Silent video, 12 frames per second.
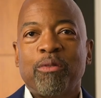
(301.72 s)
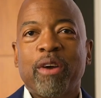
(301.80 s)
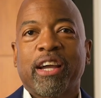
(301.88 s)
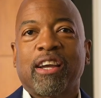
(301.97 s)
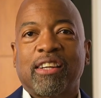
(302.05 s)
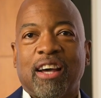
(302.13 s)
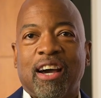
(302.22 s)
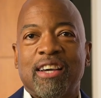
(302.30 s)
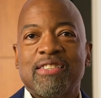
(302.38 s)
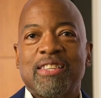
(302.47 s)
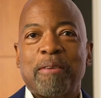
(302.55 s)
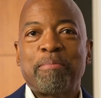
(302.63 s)

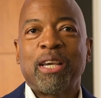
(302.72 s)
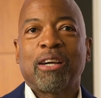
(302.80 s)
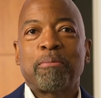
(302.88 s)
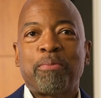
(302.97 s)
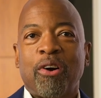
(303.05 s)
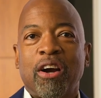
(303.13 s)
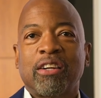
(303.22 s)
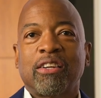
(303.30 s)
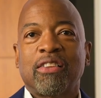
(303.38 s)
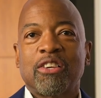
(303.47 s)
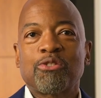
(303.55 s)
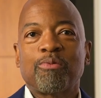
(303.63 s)
recognize that being a part
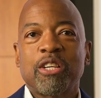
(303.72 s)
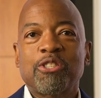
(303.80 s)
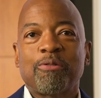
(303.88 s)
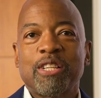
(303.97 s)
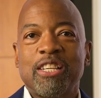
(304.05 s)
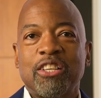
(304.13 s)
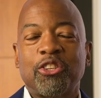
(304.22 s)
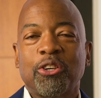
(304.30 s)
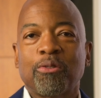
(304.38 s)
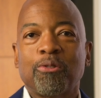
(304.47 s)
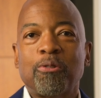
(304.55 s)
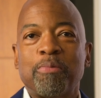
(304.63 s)
of this risk
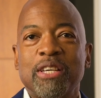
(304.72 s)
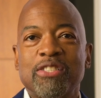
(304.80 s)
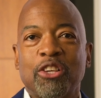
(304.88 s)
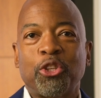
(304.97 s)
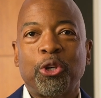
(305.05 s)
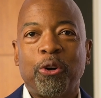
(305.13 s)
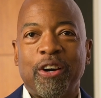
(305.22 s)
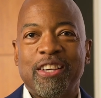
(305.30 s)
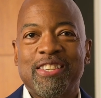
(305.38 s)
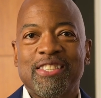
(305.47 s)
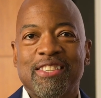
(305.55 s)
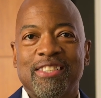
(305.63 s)
retention group is a
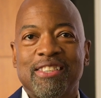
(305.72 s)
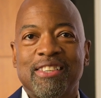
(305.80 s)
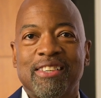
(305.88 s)
choice.